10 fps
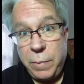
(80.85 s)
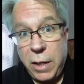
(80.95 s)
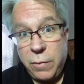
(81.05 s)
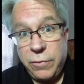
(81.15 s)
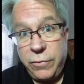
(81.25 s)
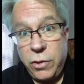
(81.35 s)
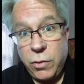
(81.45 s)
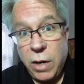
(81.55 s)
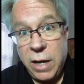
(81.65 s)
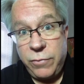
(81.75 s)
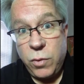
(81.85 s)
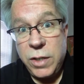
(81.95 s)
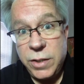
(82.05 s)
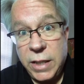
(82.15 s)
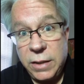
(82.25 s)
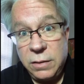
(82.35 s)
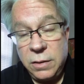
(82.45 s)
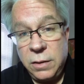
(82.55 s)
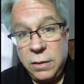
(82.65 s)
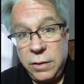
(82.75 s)
powerful photograph, wasn't it?
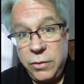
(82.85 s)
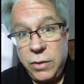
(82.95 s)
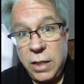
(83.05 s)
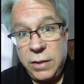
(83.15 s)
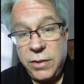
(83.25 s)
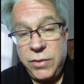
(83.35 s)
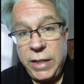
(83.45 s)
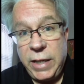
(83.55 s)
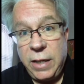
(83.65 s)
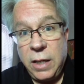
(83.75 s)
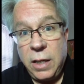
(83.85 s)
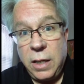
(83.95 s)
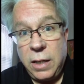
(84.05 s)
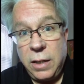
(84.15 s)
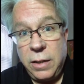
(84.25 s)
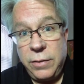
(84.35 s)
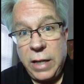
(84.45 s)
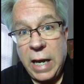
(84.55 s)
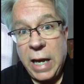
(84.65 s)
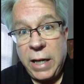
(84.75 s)
You got to see the
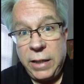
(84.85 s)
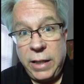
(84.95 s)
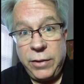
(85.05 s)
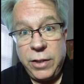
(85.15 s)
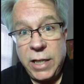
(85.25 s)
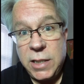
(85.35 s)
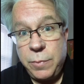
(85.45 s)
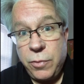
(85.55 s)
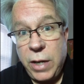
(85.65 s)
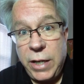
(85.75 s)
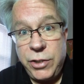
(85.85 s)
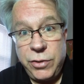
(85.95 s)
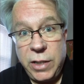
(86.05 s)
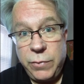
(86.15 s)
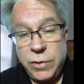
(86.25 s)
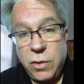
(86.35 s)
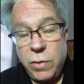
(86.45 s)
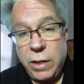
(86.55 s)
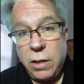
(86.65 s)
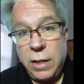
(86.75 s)
agony and the desperation that was
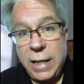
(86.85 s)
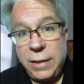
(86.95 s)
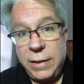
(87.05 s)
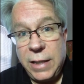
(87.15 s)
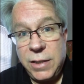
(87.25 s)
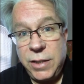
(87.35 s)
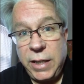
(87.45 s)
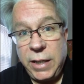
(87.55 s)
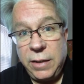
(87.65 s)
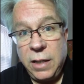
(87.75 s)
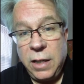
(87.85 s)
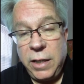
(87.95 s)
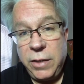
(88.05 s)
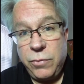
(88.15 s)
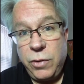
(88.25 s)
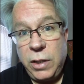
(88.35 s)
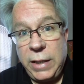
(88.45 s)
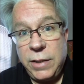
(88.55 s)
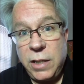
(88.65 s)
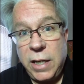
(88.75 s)
going on at that scene. It really
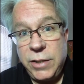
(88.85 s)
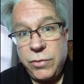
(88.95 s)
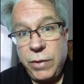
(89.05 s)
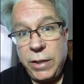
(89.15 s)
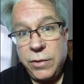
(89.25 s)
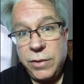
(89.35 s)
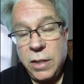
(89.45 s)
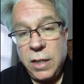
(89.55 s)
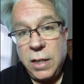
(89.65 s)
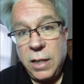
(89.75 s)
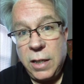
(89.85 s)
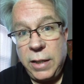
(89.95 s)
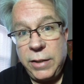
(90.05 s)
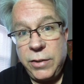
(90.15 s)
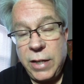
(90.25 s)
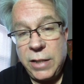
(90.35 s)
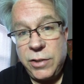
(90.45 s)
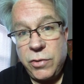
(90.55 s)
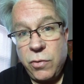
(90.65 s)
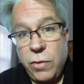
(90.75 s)
enticed readers into that
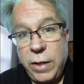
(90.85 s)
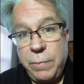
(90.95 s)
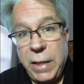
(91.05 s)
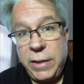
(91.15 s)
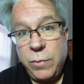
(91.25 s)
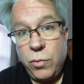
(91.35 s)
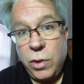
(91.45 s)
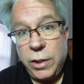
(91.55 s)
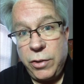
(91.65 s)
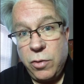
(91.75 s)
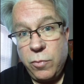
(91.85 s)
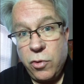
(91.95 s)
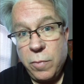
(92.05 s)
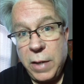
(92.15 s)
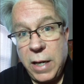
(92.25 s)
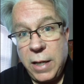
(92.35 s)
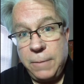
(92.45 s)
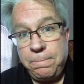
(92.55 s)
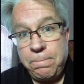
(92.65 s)
story and made them want to know more about it.